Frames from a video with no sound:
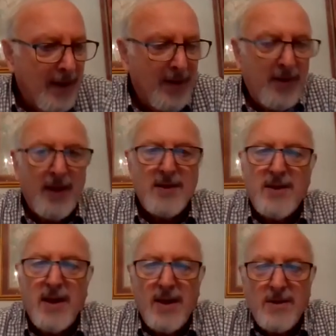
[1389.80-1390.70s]
This
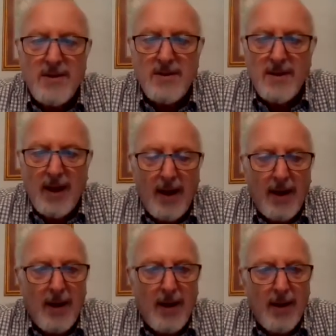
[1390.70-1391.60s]
is
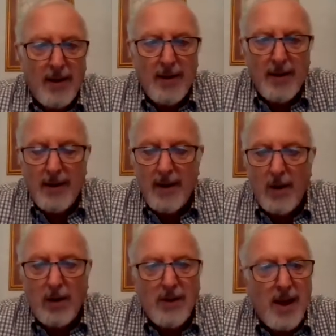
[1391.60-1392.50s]
a
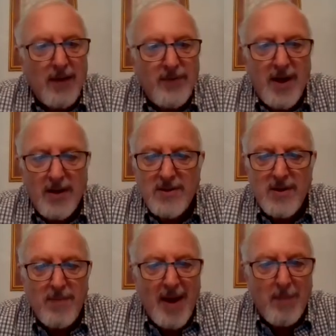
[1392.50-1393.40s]
whole lot of just
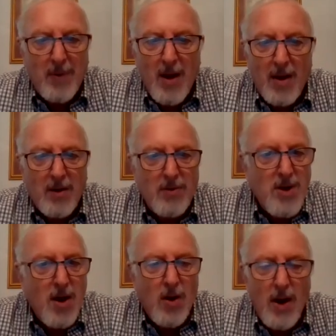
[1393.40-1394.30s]
cement block,
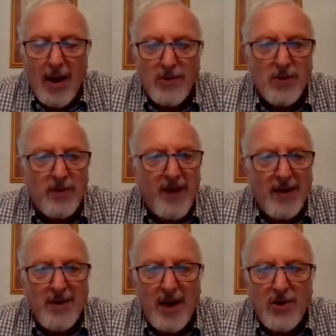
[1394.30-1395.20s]
no actual
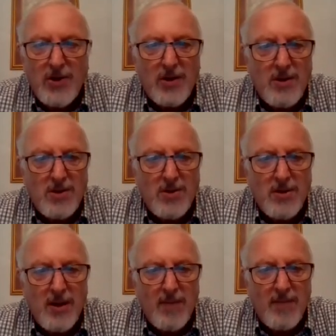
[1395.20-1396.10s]
foundation to
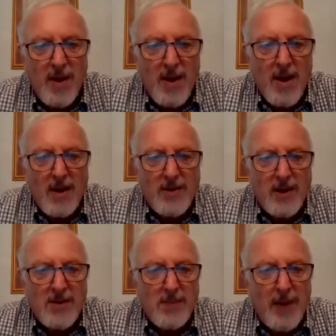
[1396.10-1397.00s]
them,
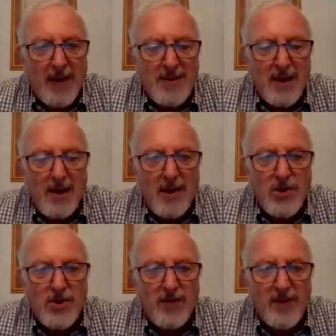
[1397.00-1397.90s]
just basically
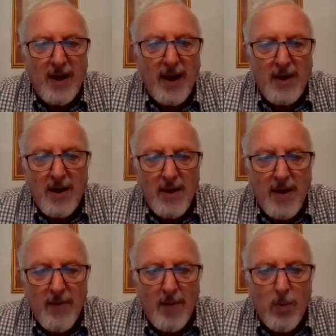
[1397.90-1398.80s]
shifting in here. They have
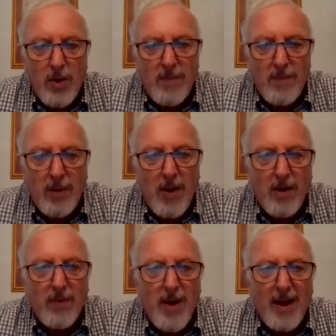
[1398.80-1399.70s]
a wood
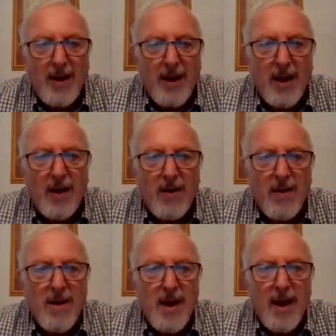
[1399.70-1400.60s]
block right here
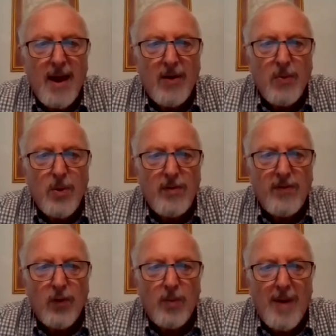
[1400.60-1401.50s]
and a wood
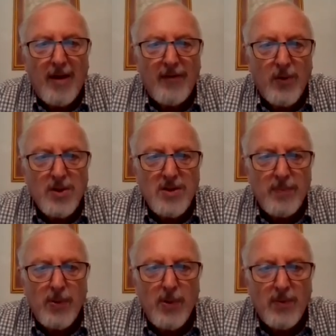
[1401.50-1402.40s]
4x4
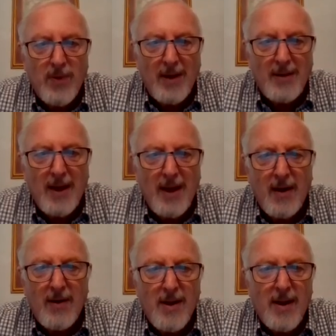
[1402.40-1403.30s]
support right
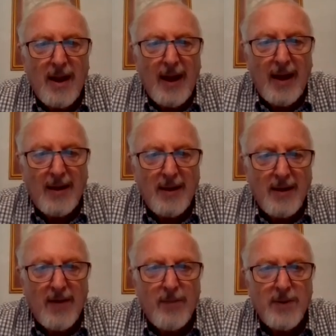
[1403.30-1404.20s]
there. And
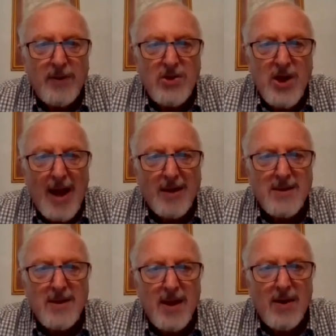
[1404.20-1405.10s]
they put the jacks
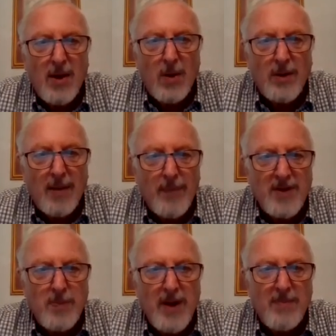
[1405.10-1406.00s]
in there to hold up this
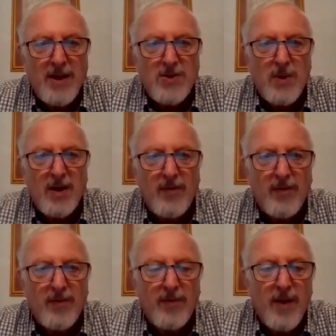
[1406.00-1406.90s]
beam that's running
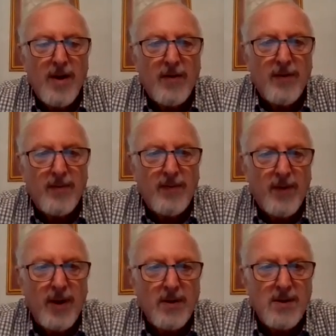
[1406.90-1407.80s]
from
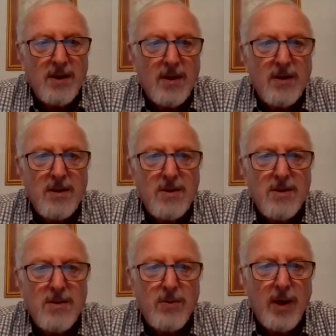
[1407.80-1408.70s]
front
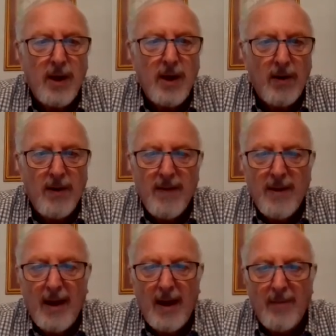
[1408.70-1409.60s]
to rear
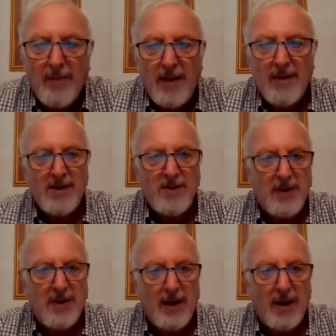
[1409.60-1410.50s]
in this
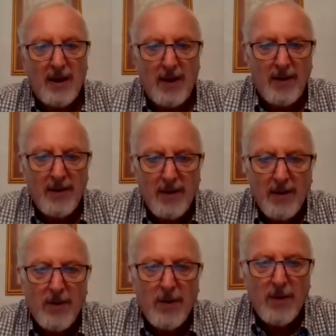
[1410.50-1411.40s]
particular
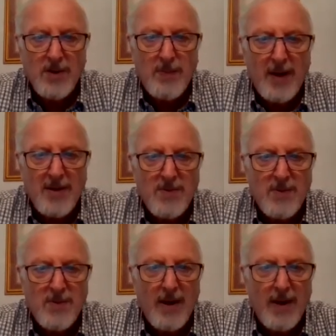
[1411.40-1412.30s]
crawl space
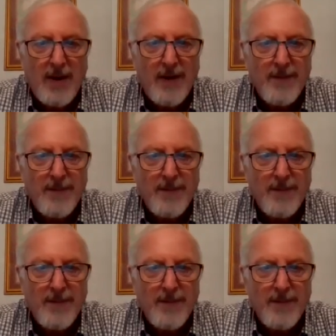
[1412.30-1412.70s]
right here.